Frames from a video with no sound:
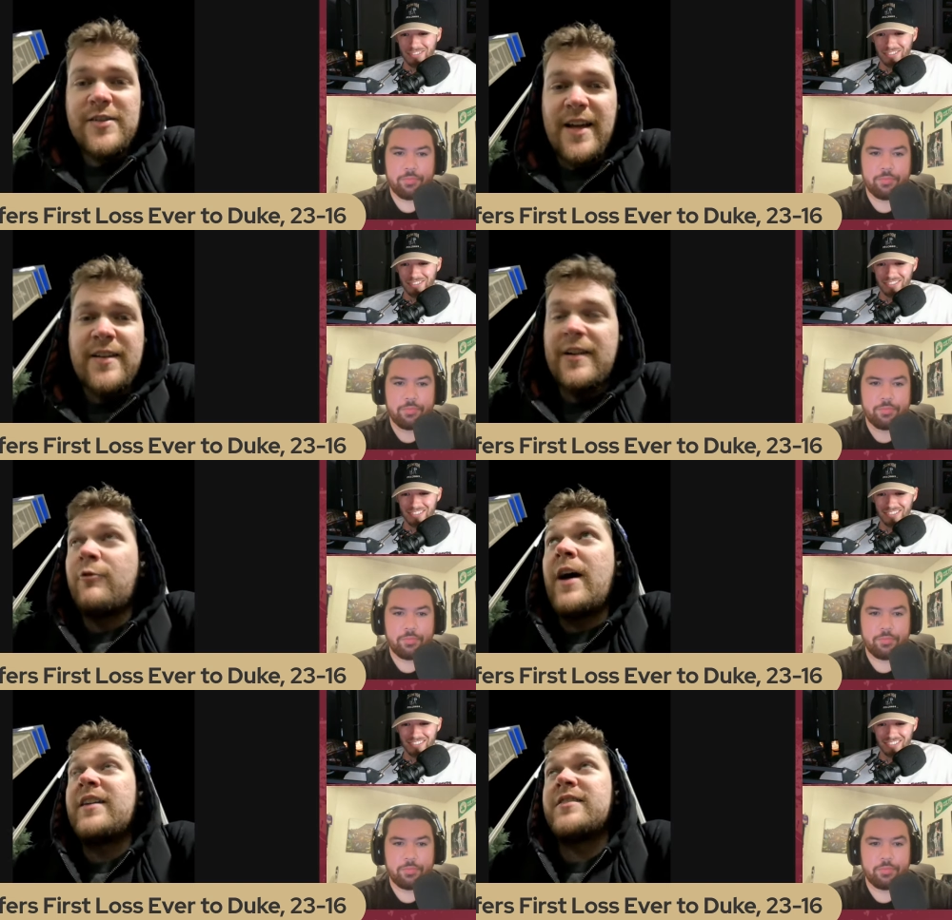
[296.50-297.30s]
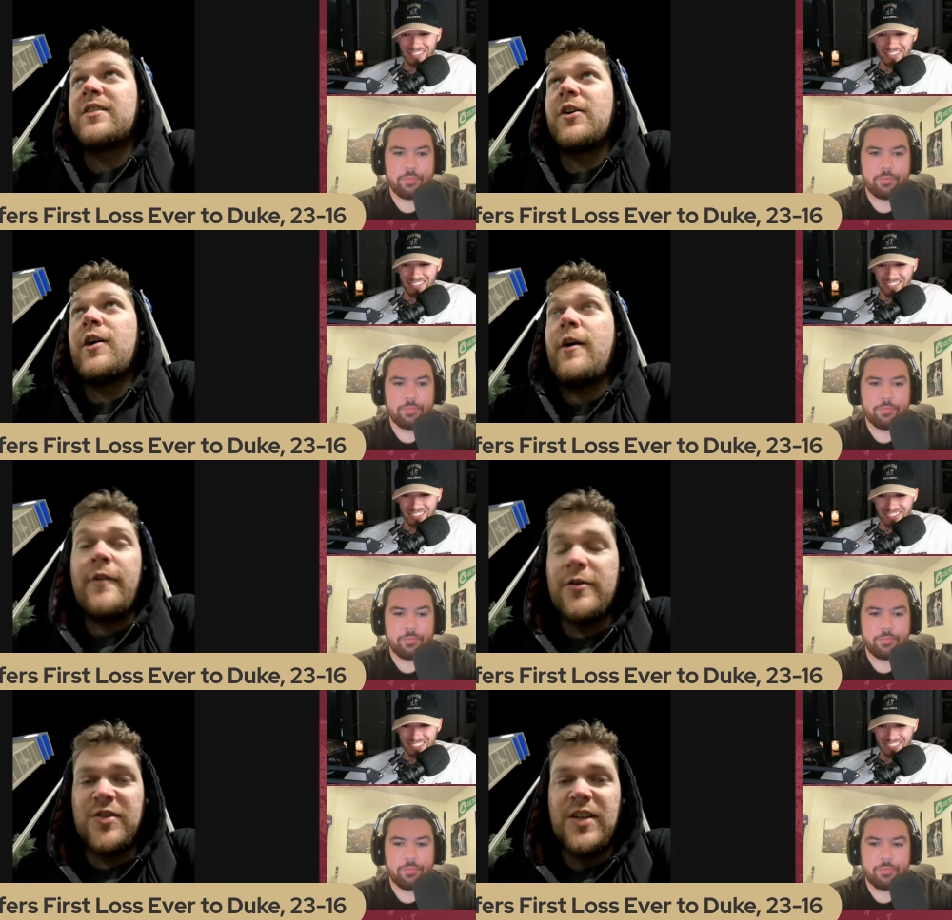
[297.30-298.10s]
Speaker 1: I was ending it right as a cutoff.
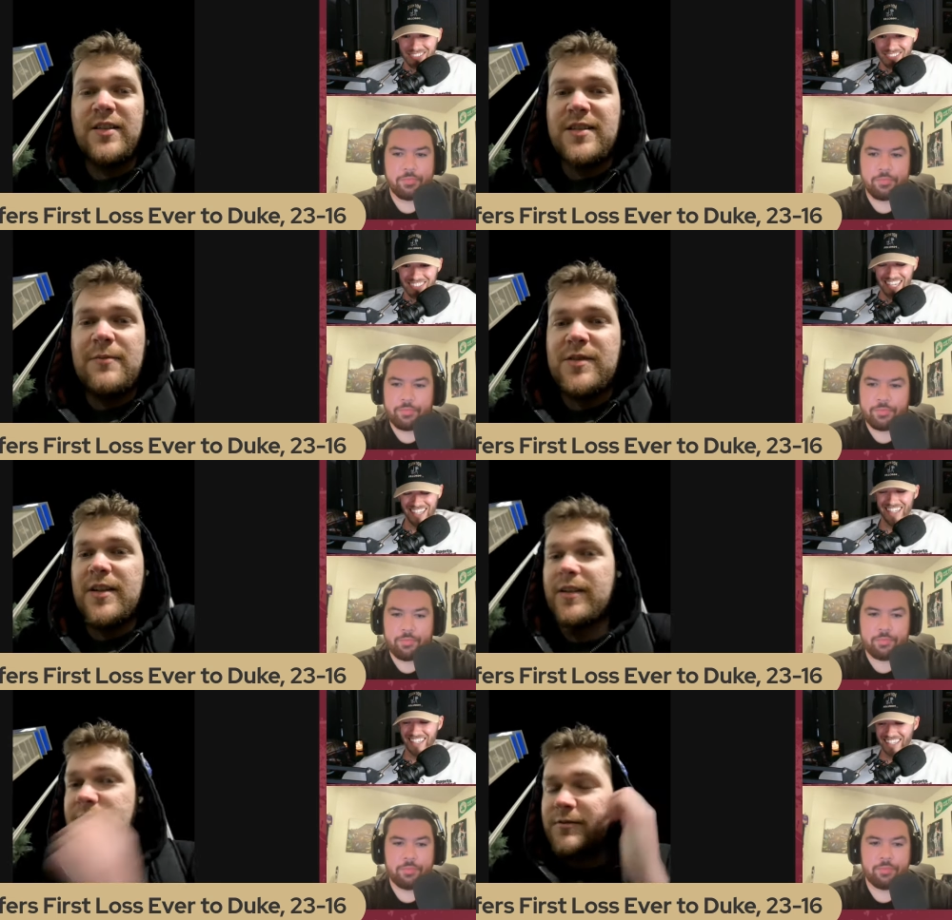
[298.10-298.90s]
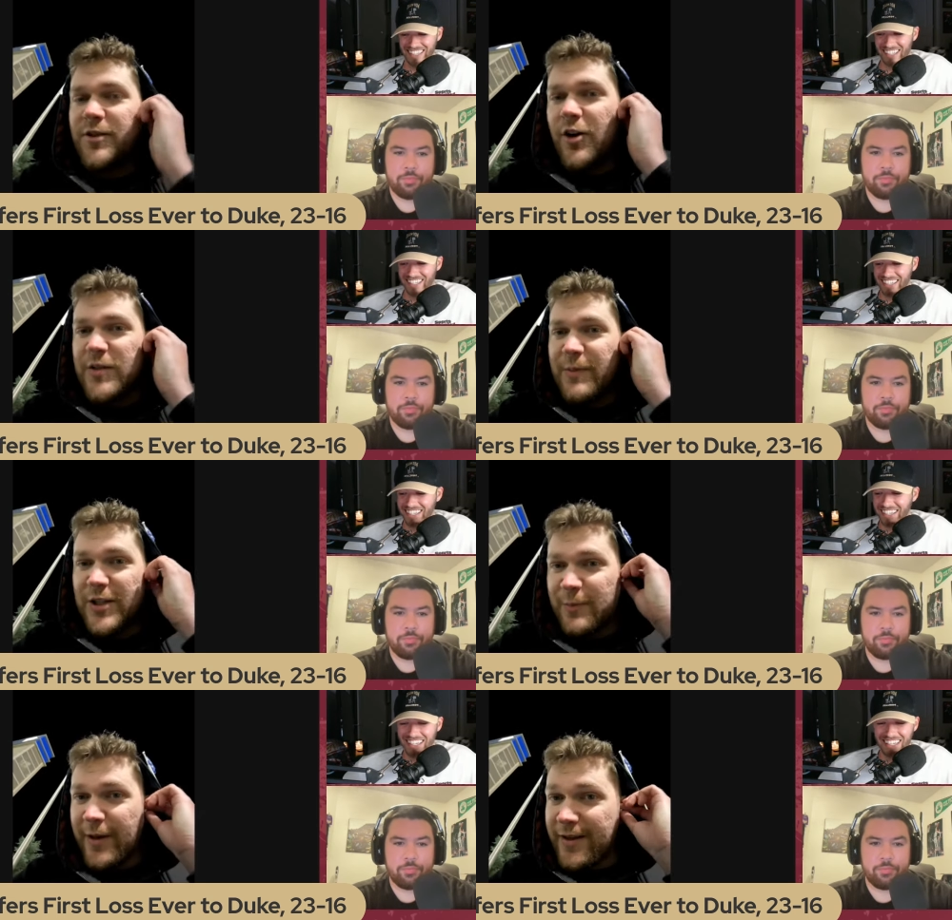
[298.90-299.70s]
I was just saying the team stinks. Call a spade a
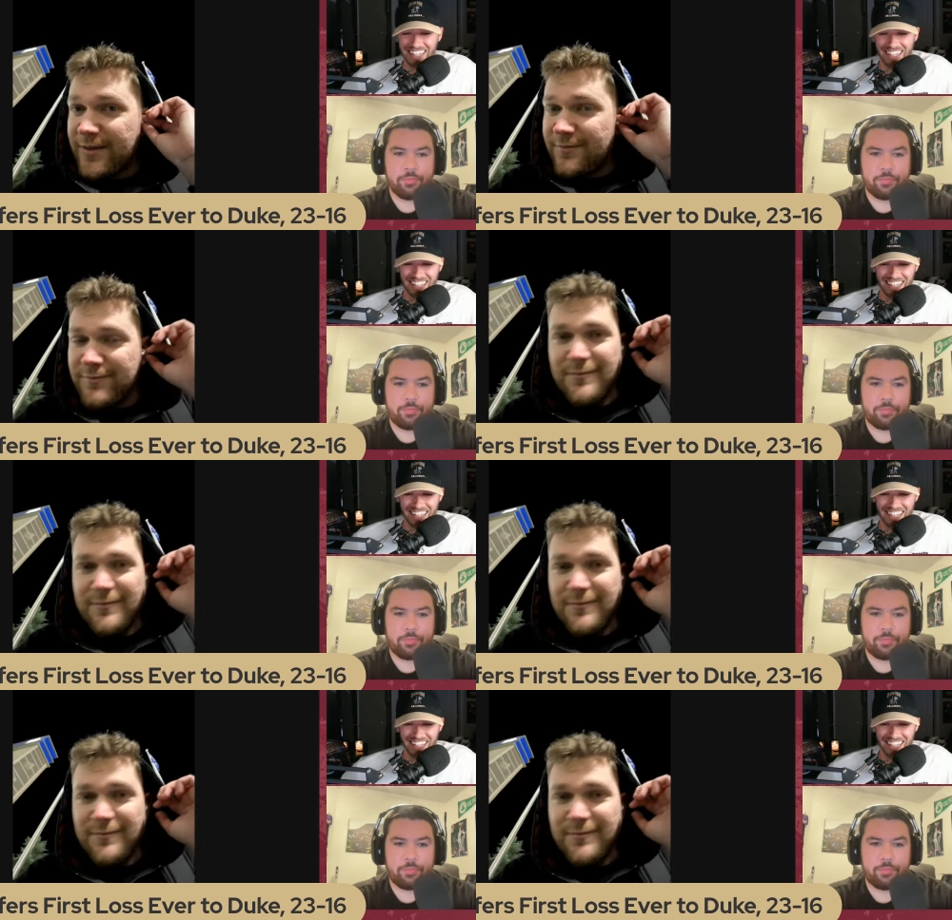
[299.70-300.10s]
spade.